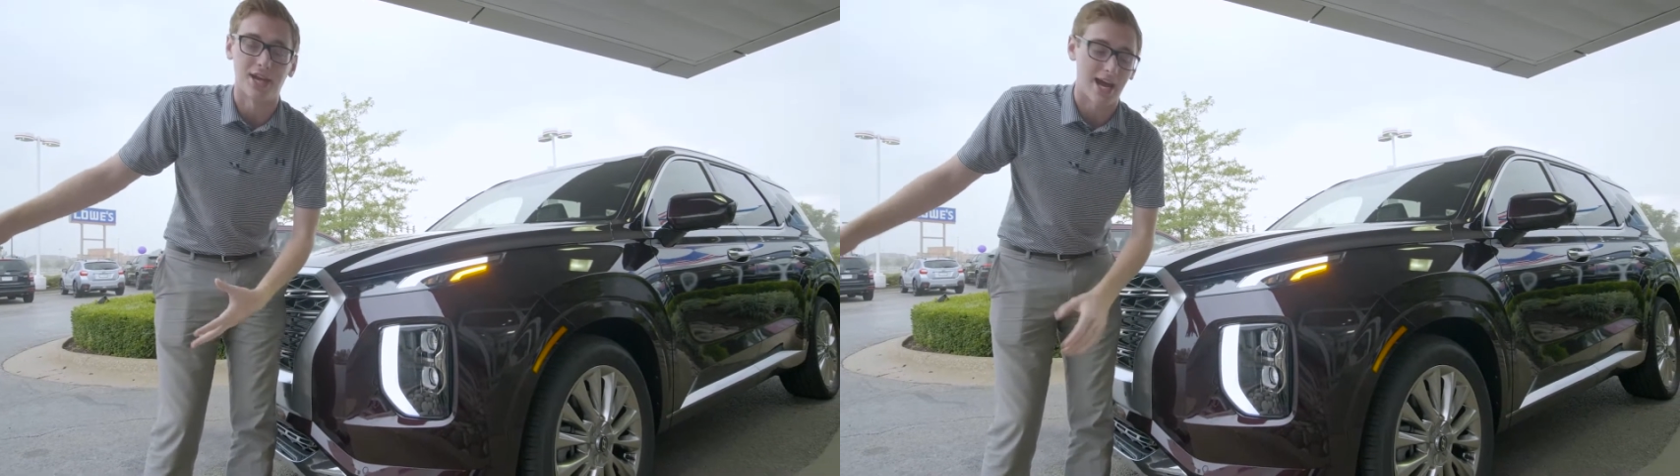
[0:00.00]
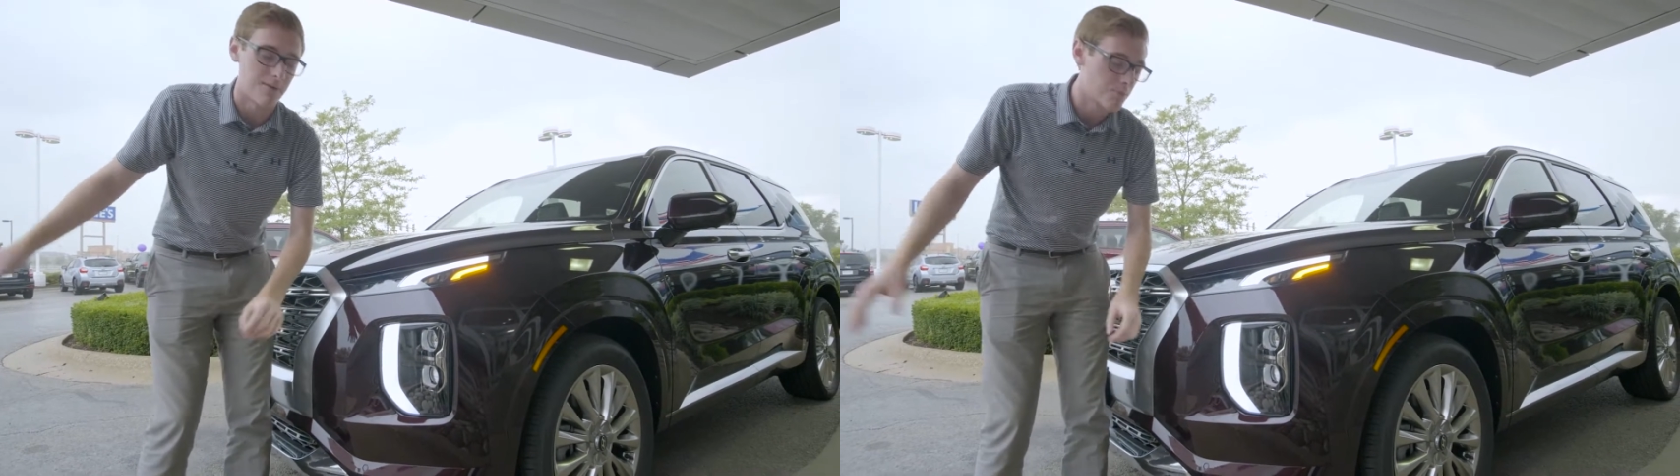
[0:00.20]

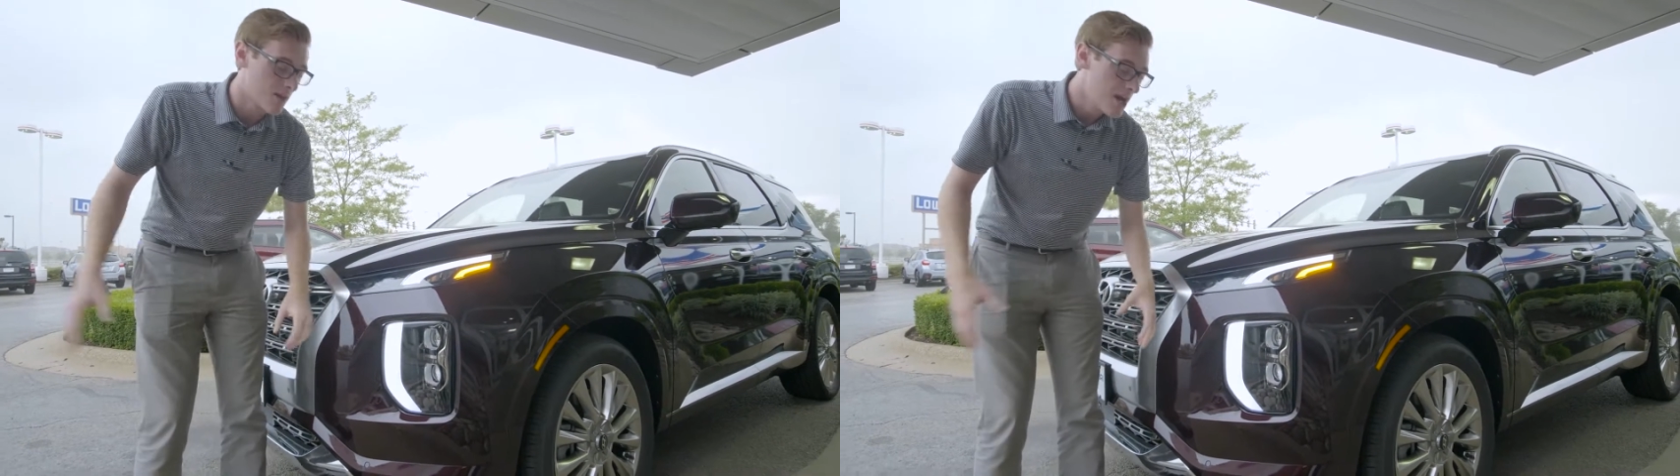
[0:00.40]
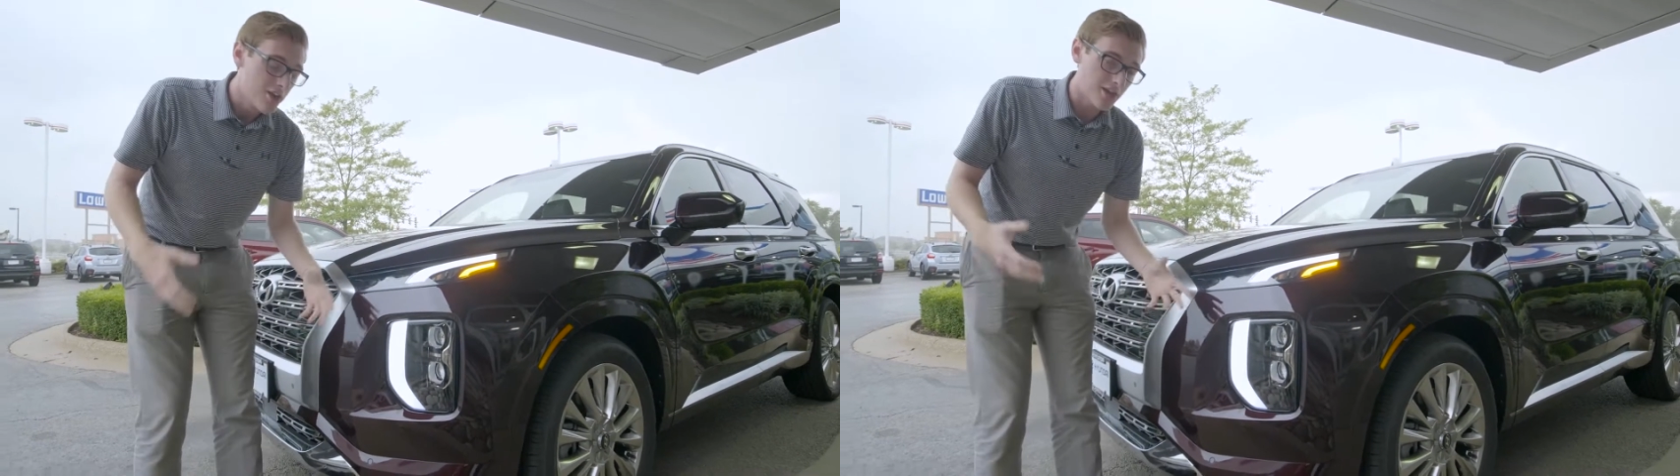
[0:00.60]
night.
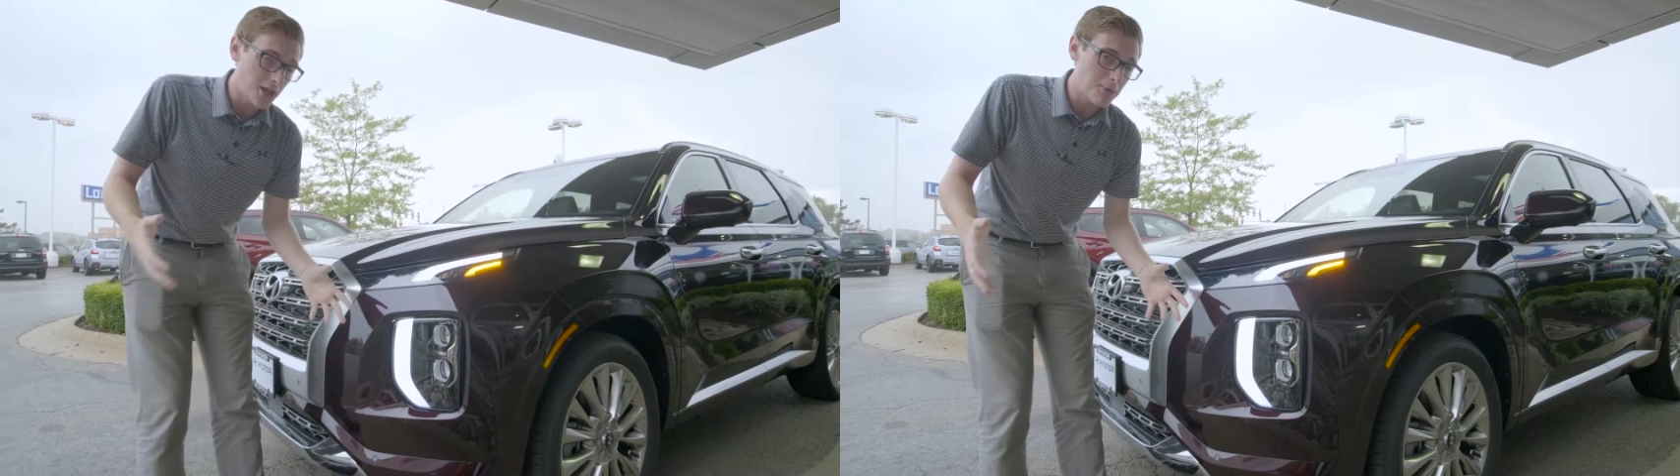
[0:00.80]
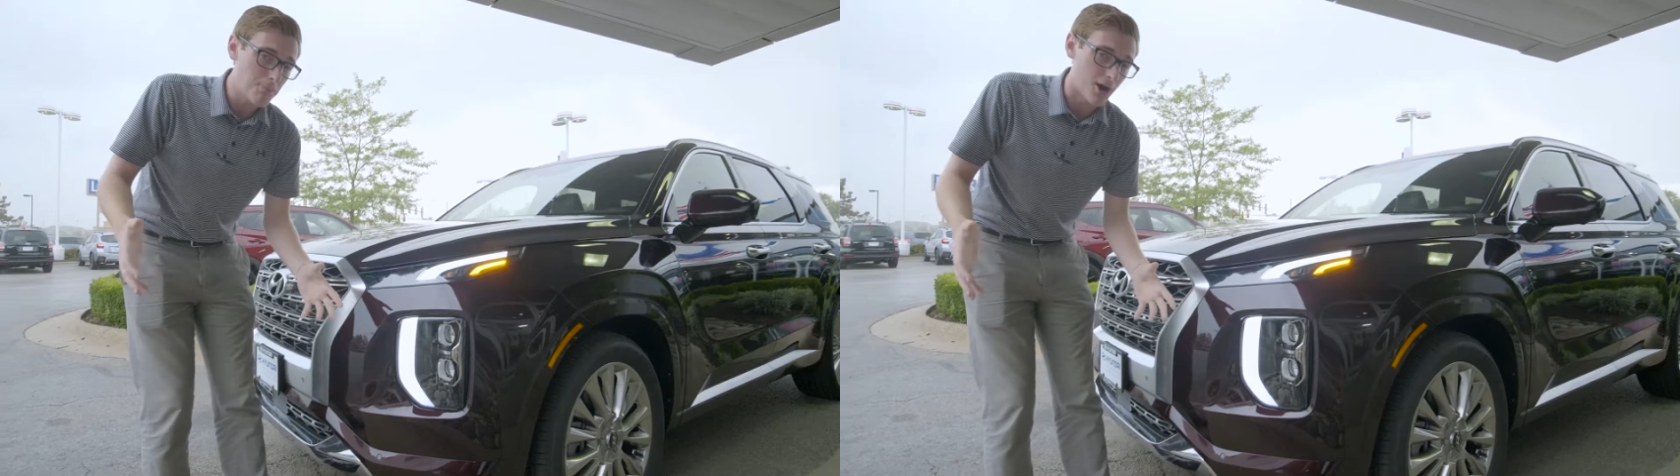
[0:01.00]
The
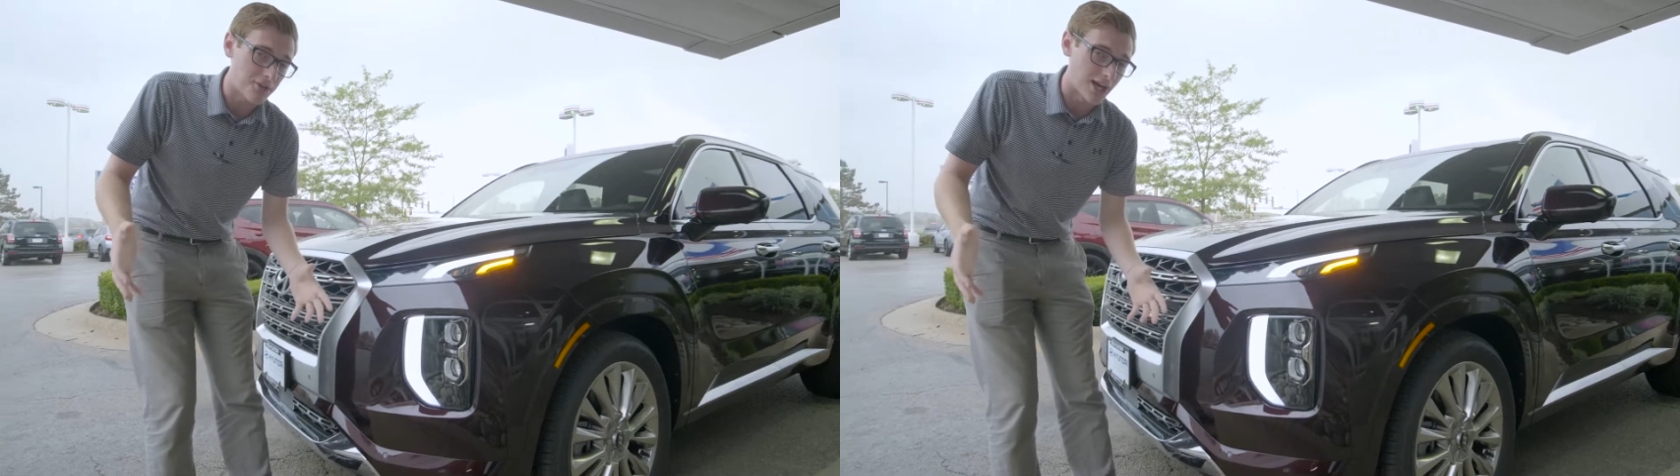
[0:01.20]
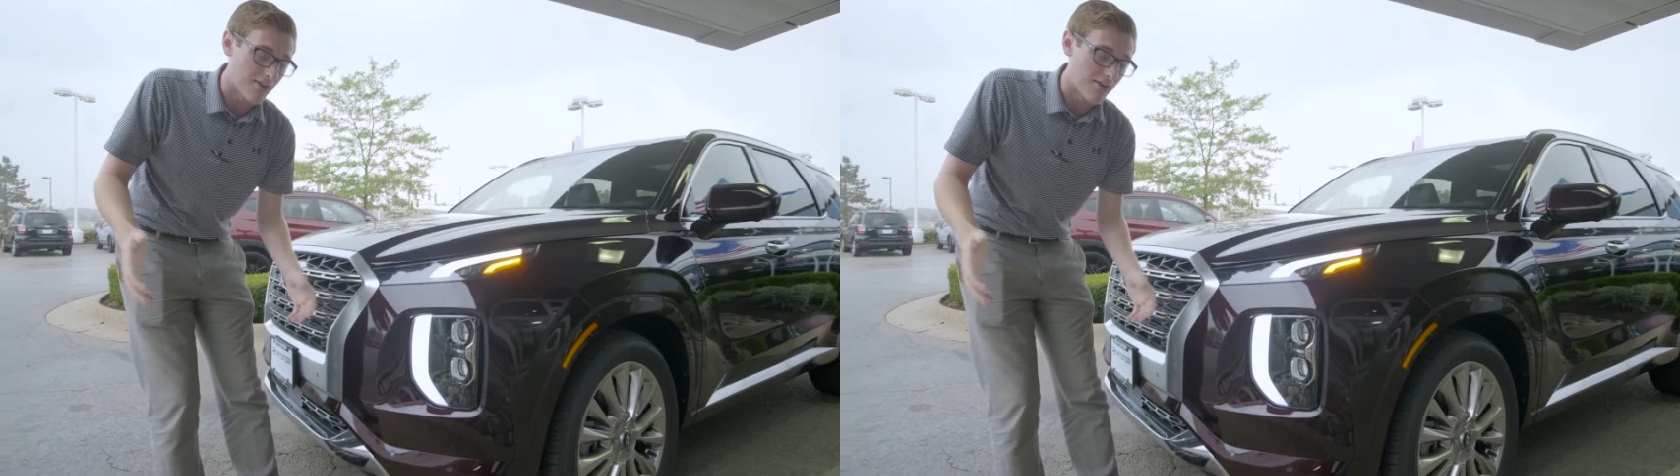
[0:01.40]
other part that I